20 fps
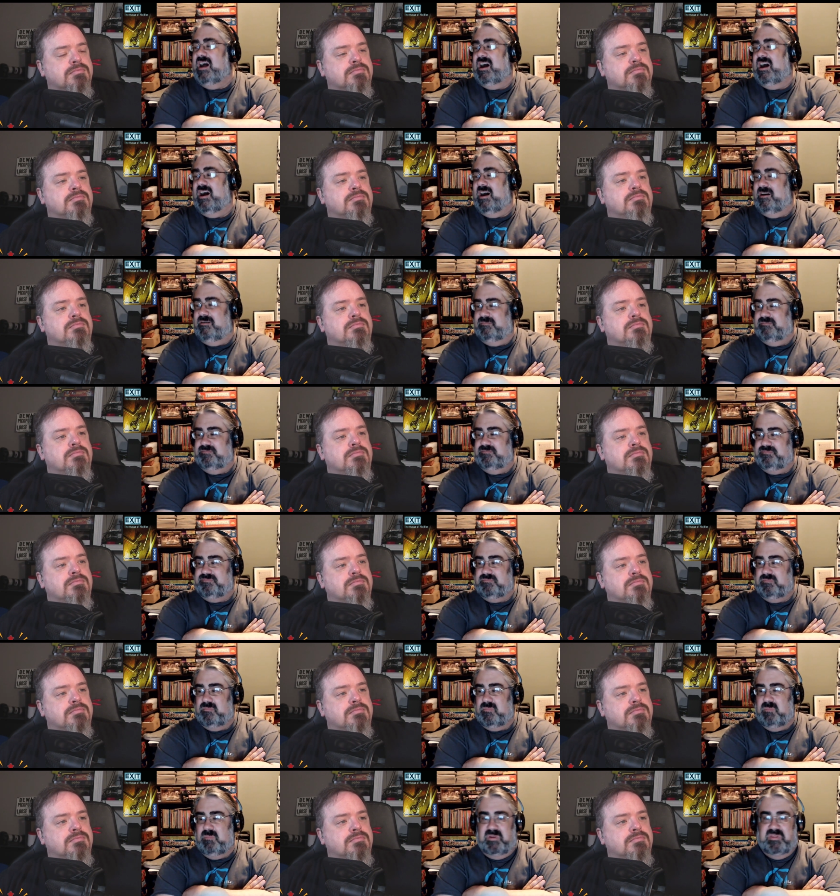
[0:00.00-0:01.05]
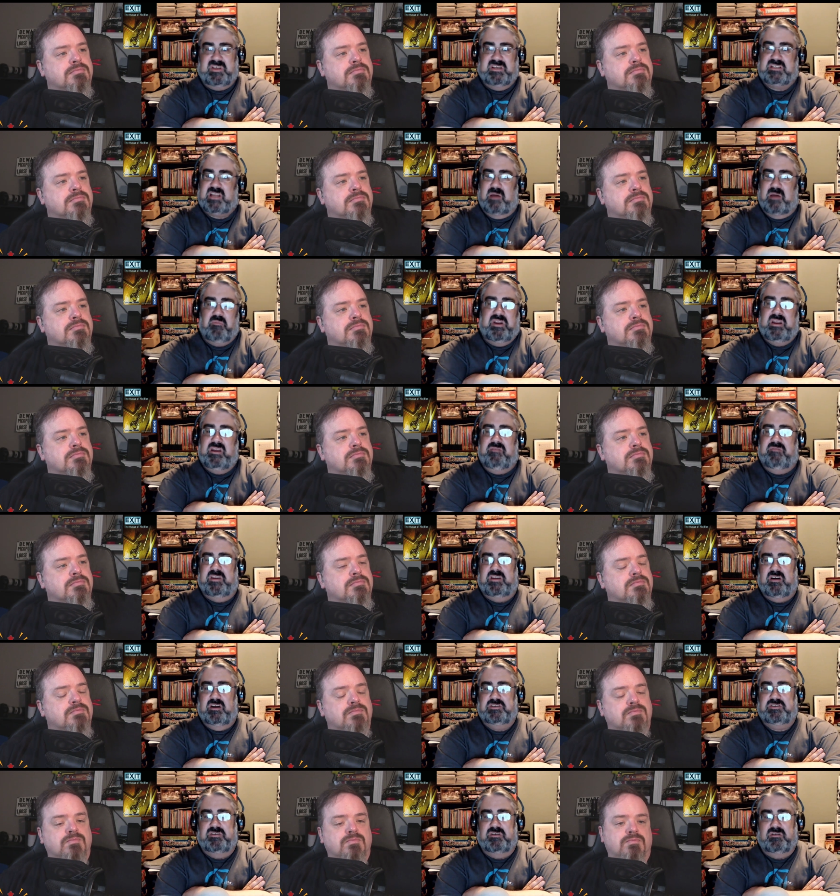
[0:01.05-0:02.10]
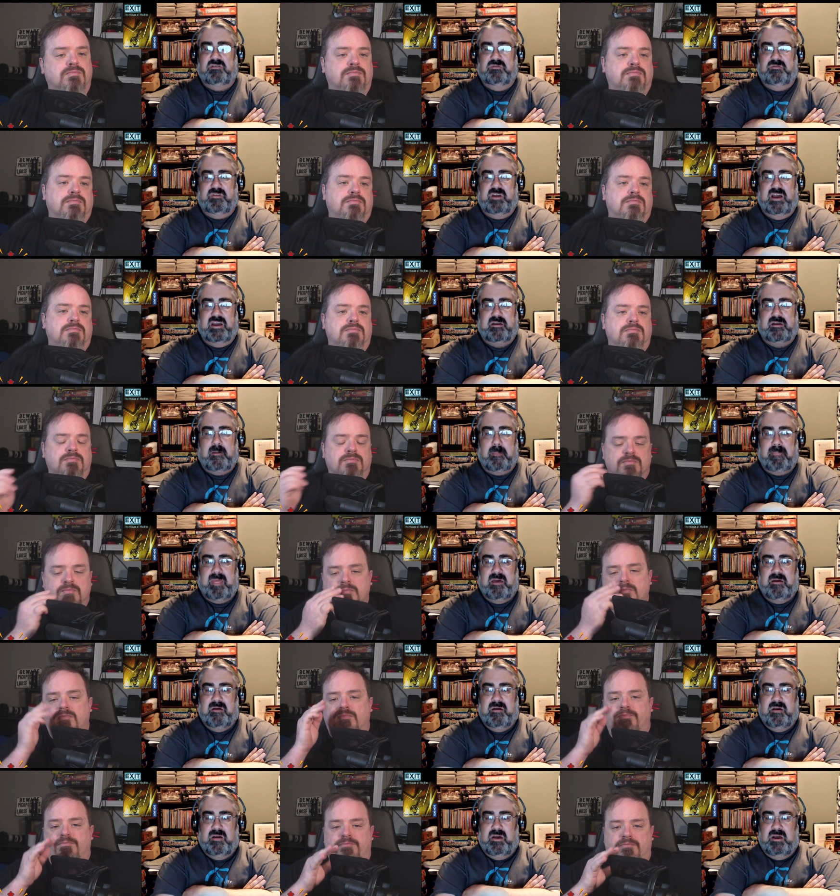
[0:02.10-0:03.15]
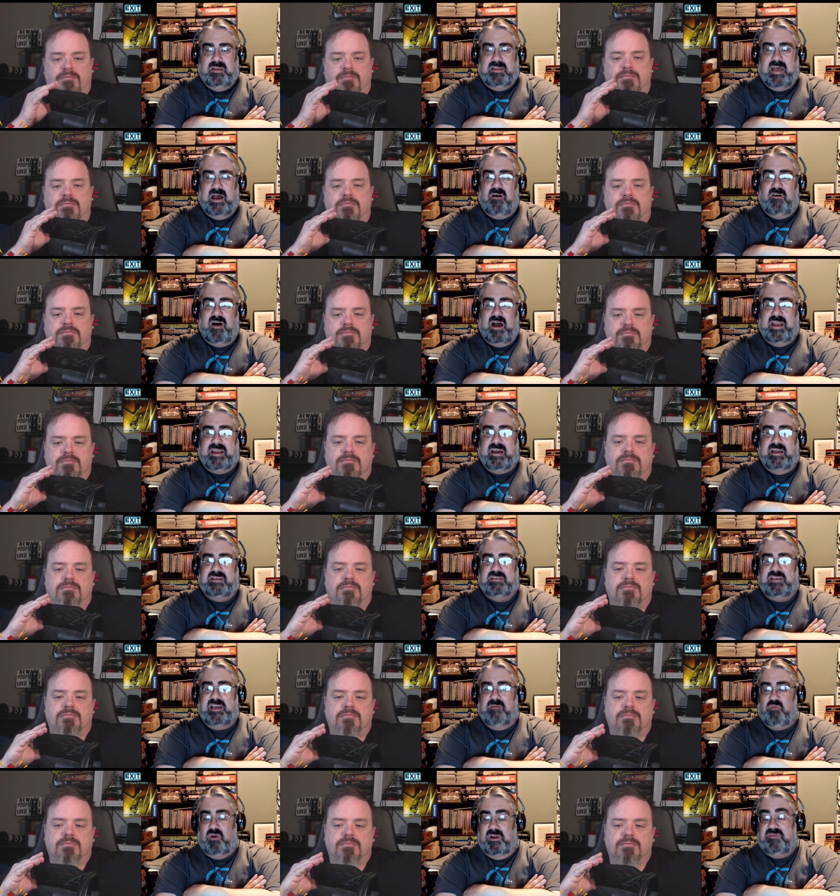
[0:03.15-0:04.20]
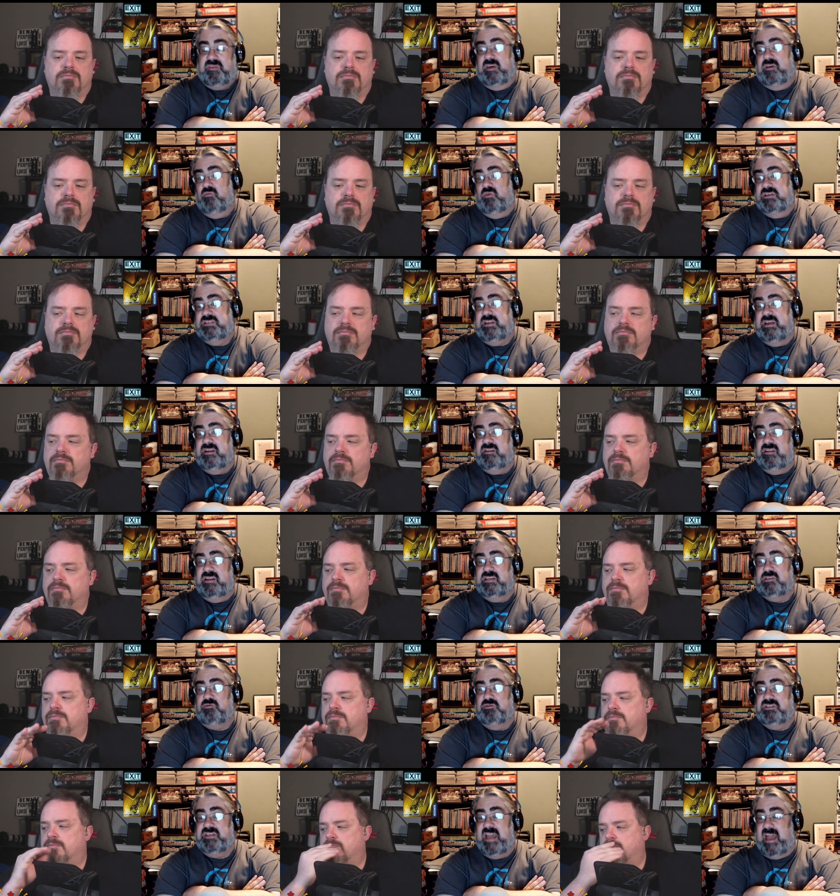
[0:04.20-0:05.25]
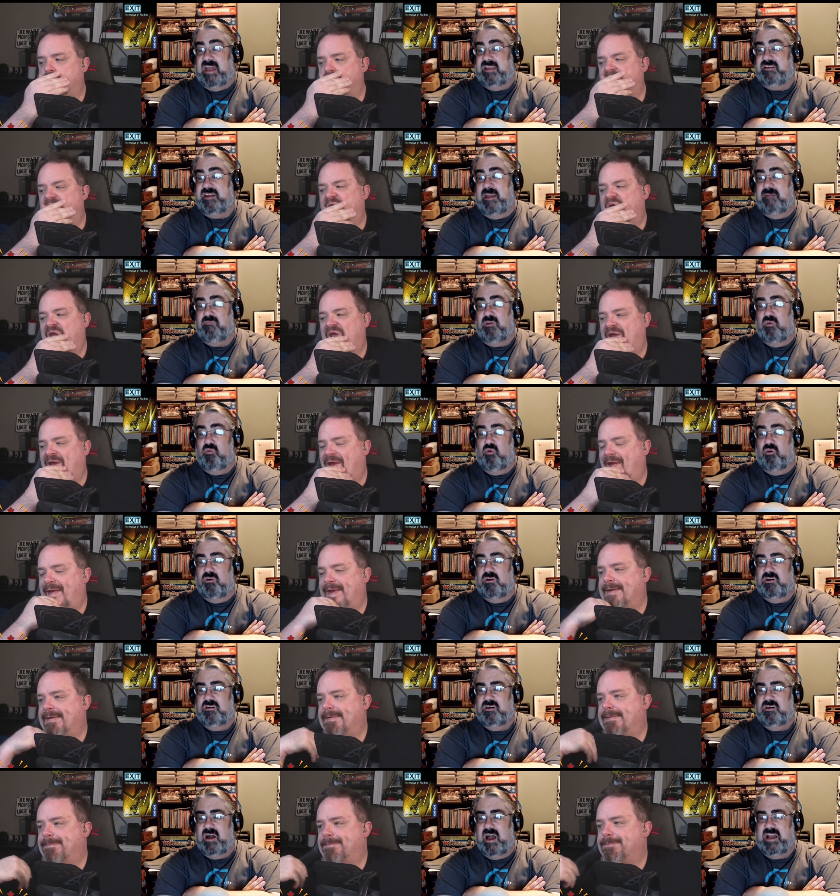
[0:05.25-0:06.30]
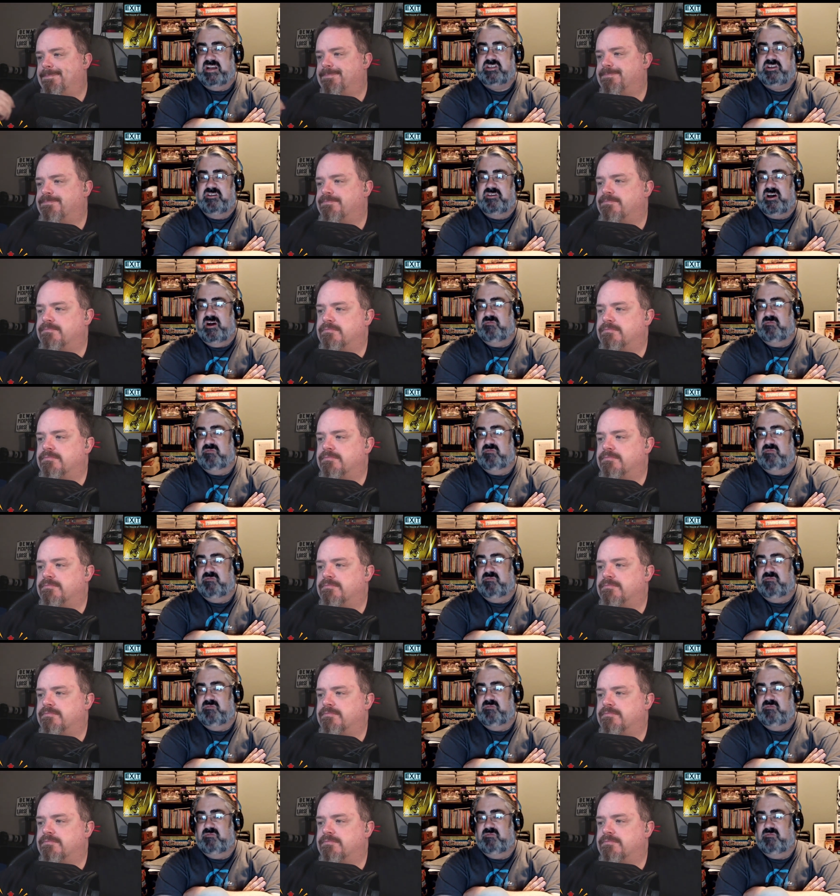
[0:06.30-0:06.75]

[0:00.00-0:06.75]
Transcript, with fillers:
Speaker 1: Um, but this time we didn't even touch the clue deck. Now I got to say one thing that wasn't in This was the end game reward. I actually